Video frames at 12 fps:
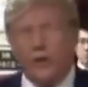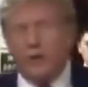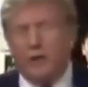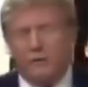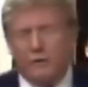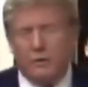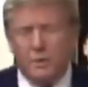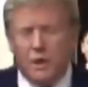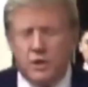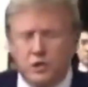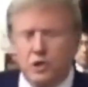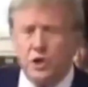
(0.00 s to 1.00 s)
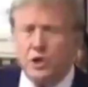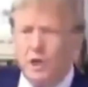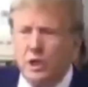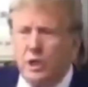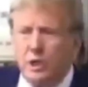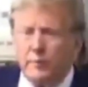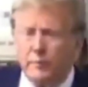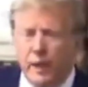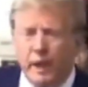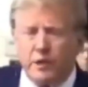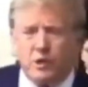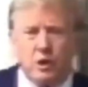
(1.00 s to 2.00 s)
Thank you very much.
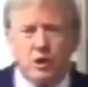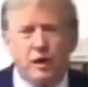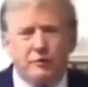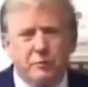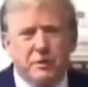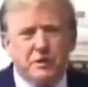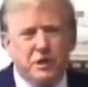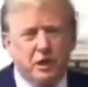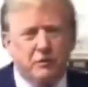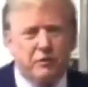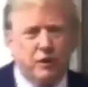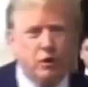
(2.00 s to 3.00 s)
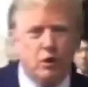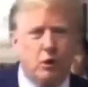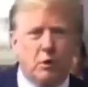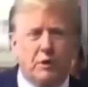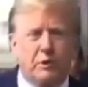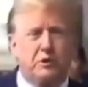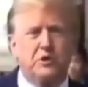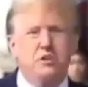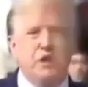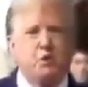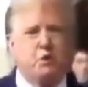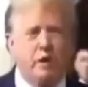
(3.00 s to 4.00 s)
As you know, I've been saying for a long while, this
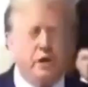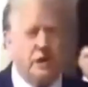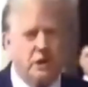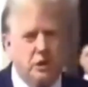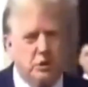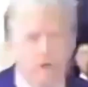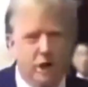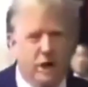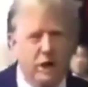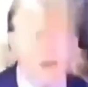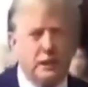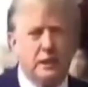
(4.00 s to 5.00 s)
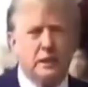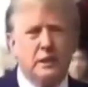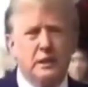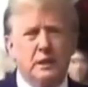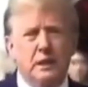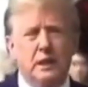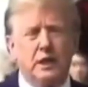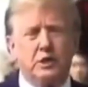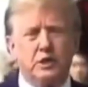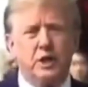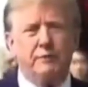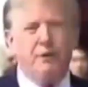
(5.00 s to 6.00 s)
is a rigged trial.
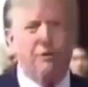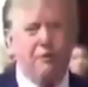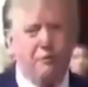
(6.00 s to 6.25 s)
It's coming